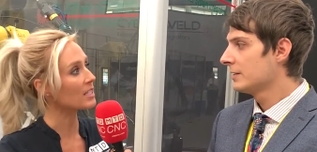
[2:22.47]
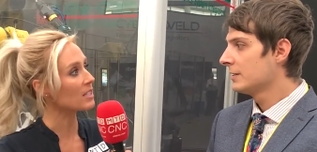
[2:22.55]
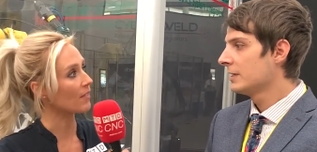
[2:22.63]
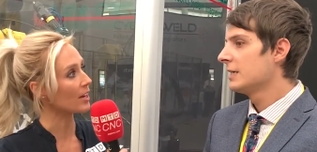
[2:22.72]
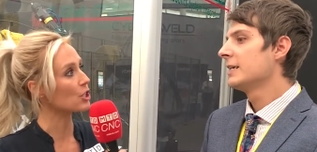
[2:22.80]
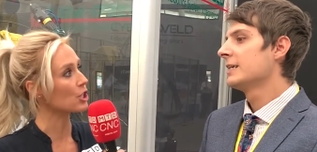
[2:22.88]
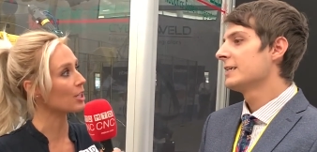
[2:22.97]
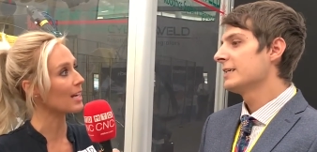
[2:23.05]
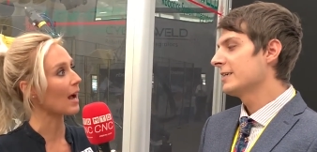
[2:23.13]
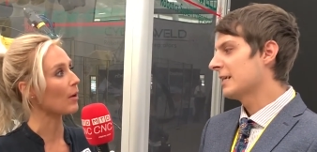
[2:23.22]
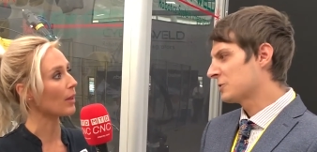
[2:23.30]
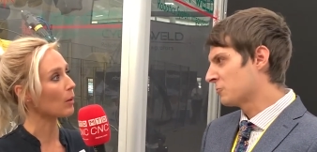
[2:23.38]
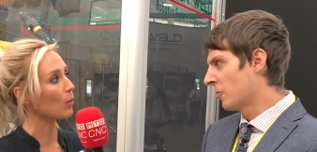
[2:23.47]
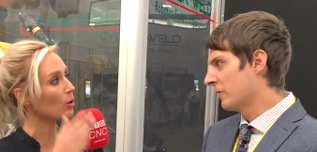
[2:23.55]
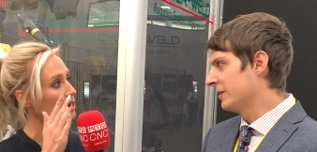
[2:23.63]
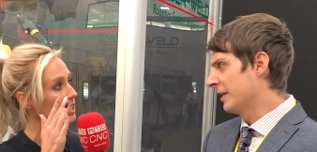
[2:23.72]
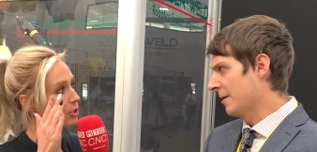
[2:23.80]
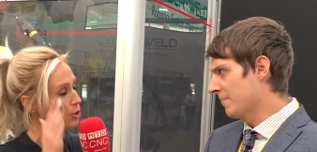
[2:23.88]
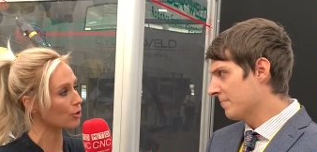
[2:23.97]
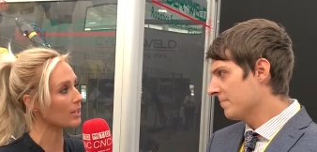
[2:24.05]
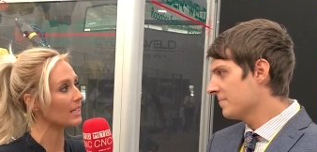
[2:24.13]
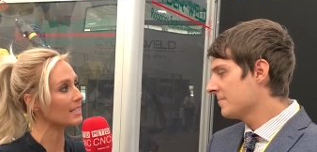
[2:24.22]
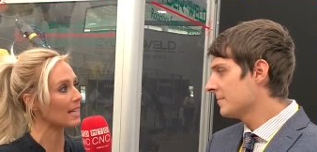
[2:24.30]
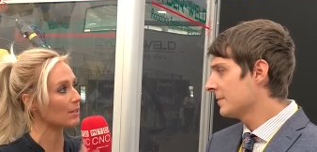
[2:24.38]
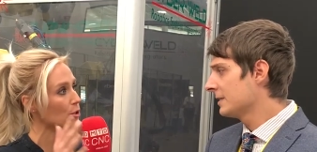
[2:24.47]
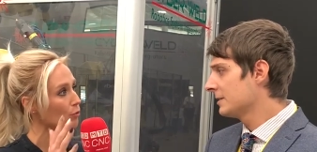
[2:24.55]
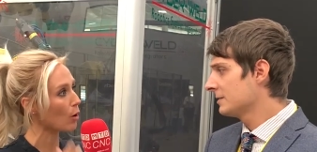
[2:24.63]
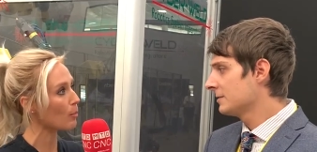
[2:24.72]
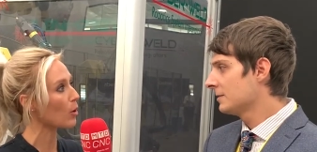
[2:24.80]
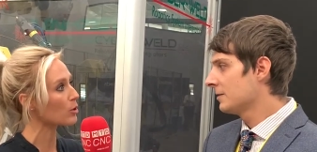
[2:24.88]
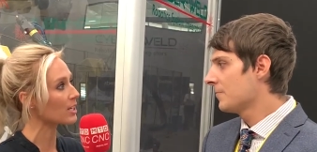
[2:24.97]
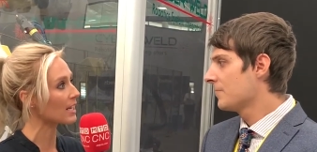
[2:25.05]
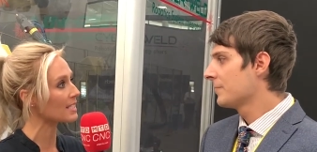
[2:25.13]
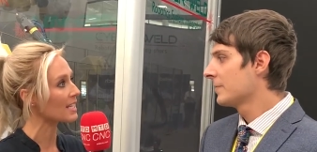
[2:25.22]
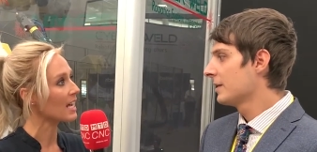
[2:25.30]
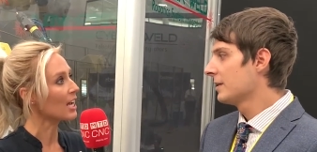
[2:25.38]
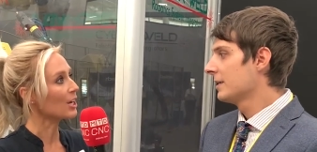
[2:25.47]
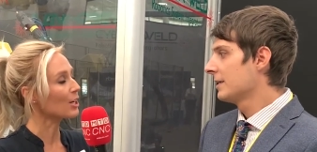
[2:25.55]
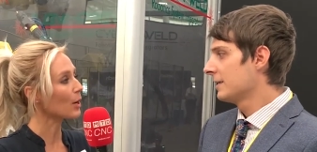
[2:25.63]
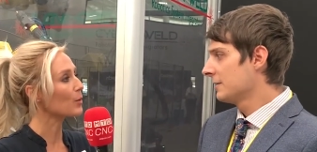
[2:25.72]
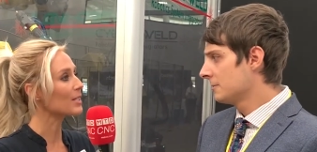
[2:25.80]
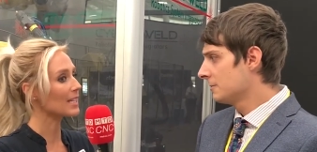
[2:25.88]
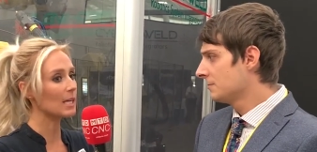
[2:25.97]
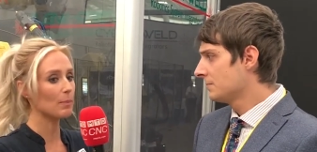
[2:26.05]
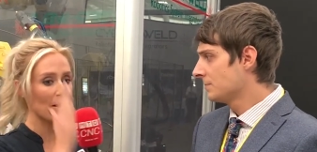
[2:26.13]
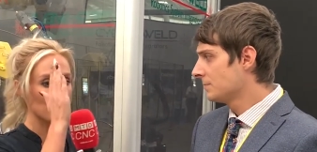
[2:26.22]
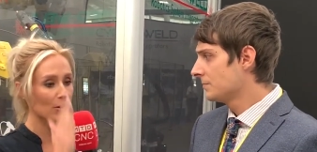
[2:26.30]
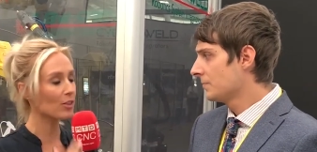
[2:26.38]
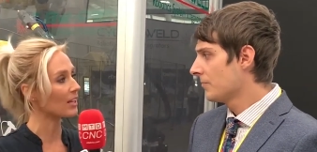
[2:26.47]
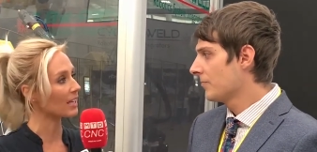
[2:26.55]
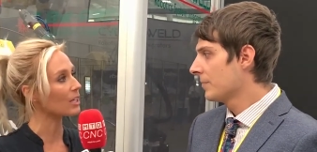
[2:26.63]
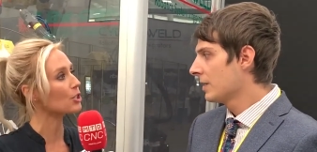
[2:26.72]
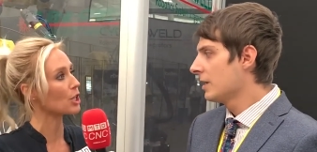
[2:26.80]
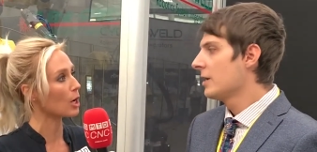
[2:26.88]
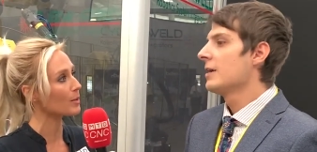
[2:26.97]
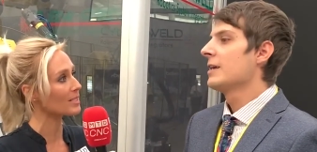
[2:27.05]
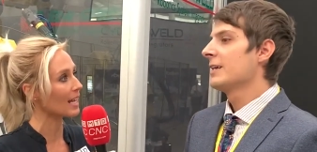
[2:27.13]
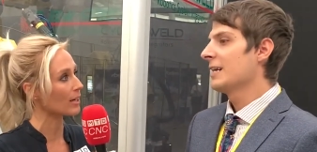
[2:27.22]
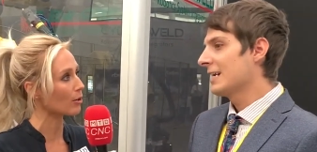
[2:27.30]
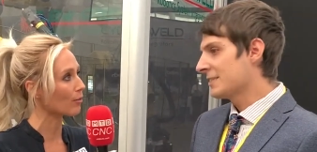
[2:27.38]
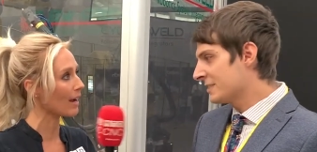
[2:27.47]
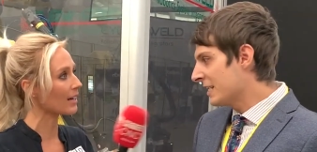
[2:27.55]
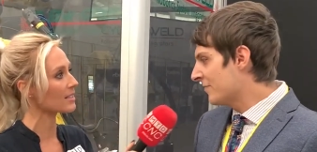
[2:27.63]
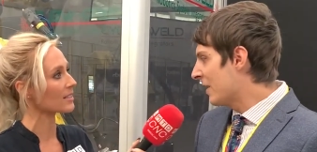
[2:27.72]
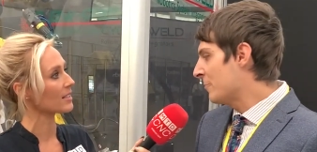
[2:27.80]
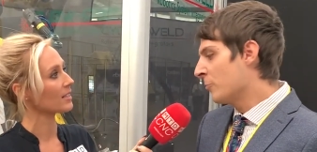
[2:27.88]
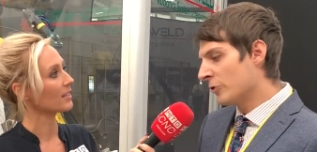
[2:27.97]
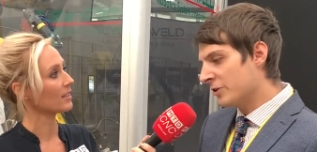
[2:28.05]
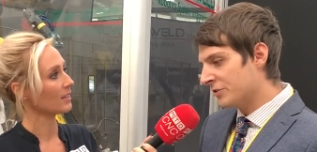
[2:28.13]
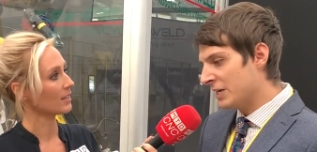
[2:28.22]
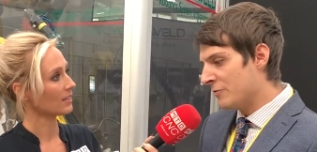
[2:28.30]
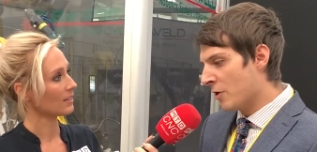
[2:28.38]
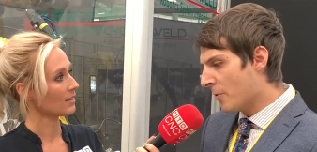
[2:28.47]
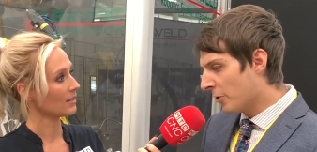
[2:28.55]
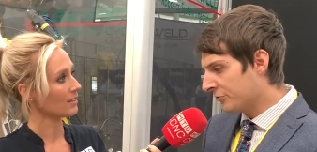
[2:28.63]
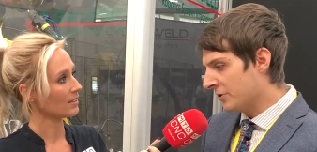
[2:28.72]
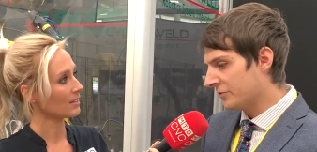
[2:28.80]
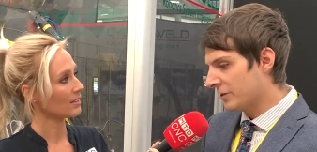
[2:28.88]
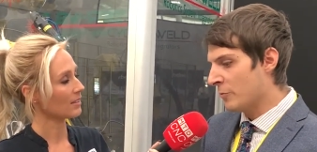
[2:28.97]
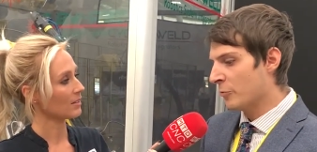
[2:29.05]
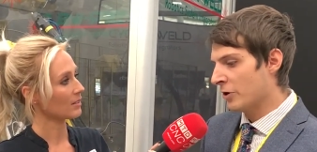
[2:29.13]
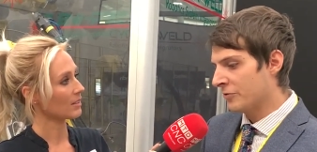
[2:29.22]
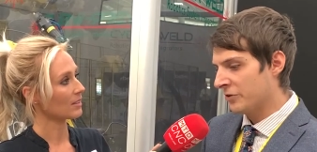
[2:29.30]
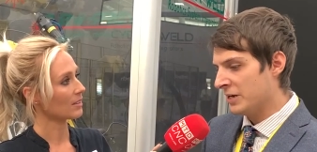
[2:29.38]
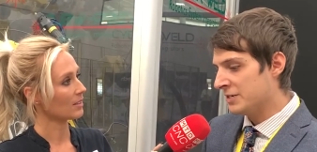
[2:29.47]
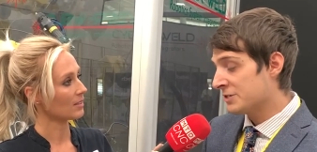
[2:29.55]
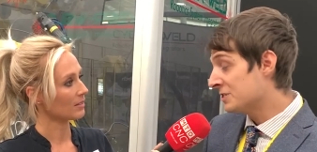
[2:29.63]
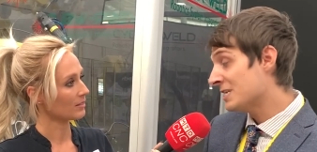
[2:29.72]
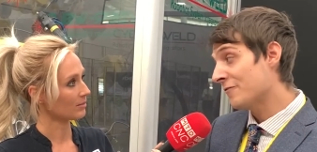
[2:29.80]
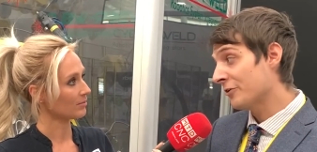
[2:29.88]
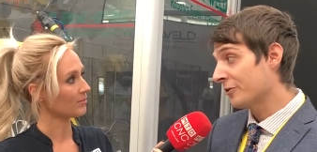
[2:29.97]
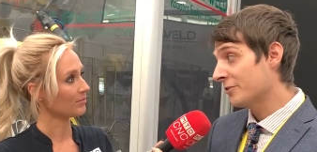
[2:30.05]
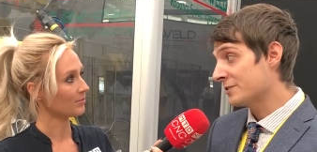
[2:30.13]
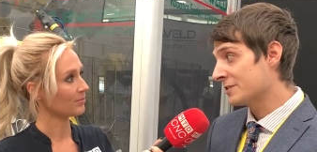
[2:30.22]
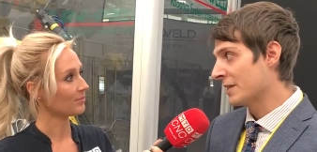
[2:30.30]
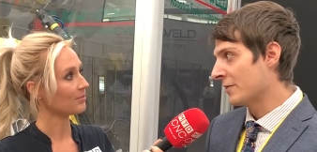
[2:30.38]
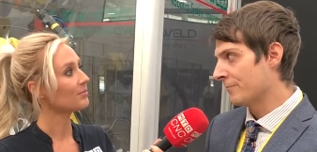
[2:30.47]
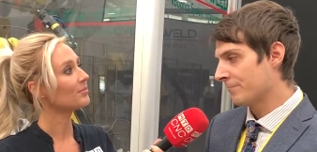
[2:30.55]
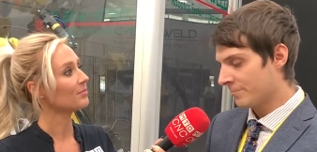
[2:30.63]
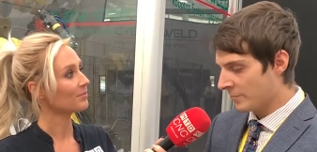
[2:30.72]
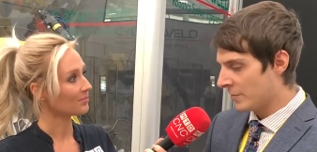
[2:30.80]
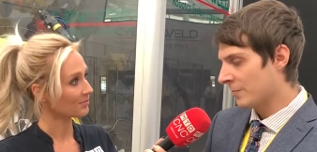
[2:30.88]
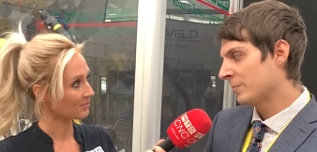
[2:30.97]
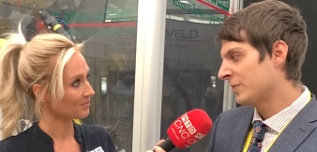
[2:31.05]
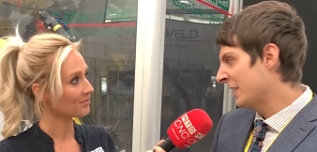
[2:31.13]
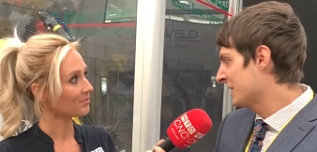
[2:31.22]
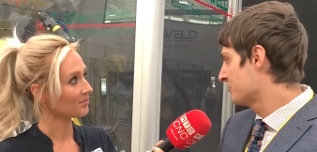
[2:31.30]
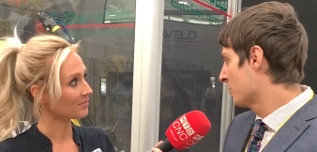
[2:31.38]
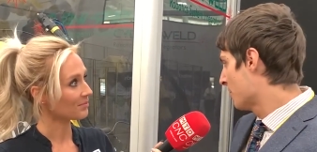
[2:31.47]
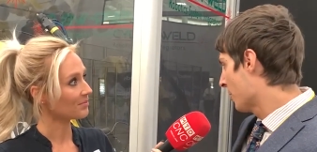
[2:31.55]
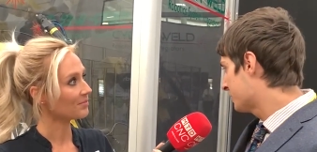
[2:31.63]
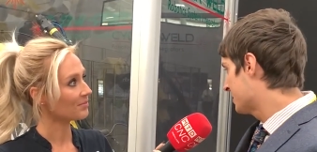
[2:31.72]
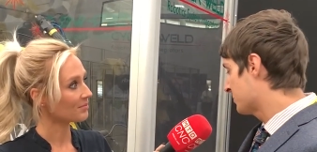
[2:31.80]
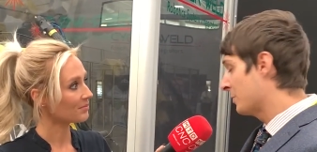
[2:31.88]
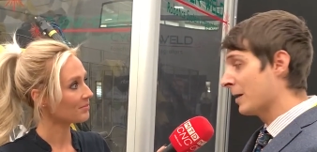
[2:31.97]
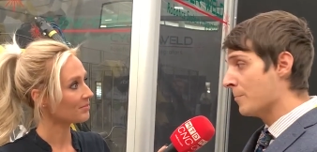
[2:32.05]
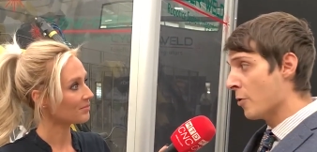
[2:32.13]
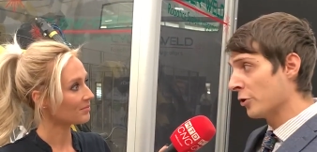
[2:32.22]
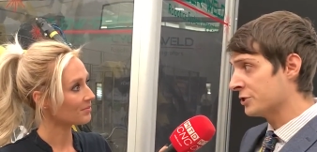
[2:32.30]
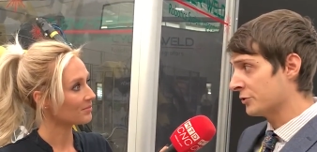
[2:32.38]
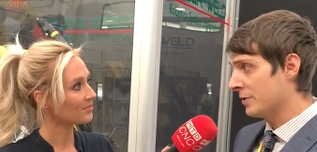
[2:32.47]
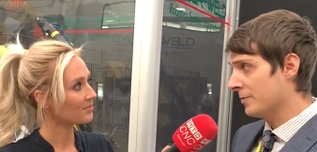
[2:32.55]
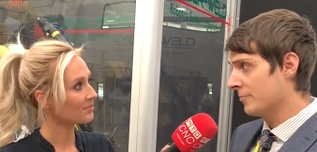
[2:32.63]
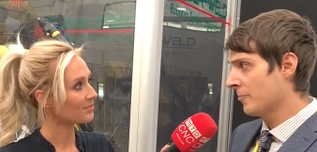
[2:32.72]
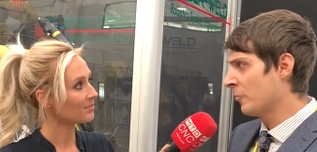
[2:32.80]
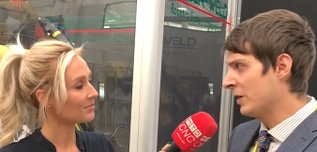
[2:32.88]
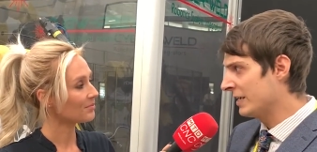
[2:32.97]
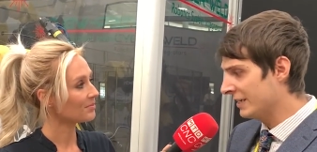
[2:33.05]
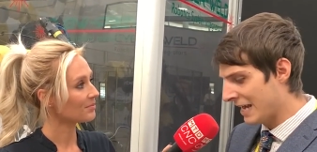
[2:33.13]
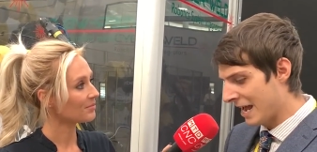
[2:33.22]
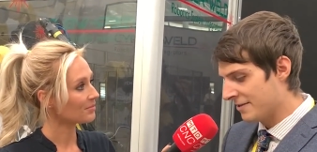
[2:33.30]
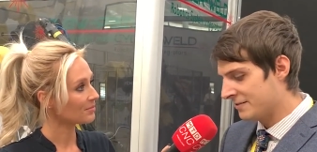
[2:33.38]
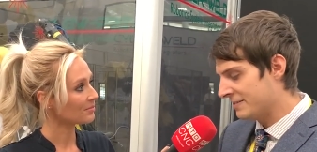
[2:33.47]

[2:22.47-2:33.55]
Speaker 1: intervention now. They right, want yeah. it strictly down to robotics, you know, to keep everything in tow. Is that correct?
Speaker 2: They want to see robotics. They want to see certificates robots that the, the thing is with robotics, we can monitor it, we can get